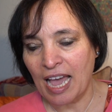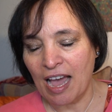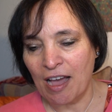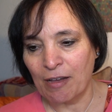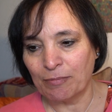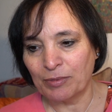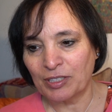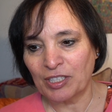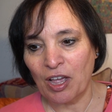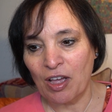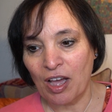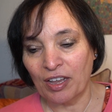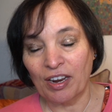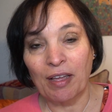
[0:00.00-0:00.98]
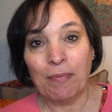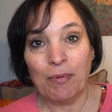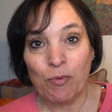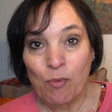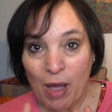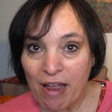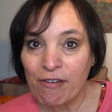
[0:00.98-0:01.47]
and I'm
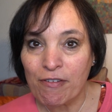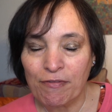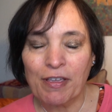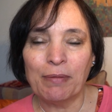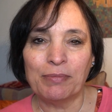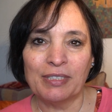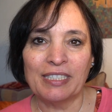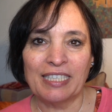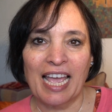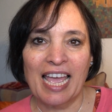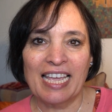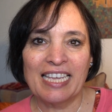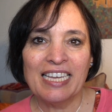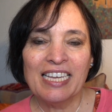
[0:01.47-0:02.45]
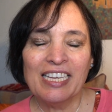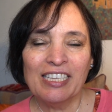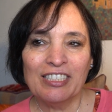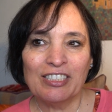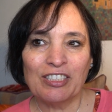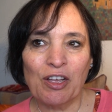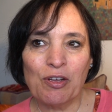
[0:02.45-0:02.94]
aware of him today.
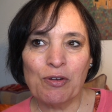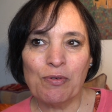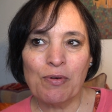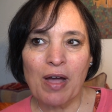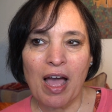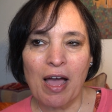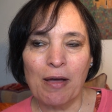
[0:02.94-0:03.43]
So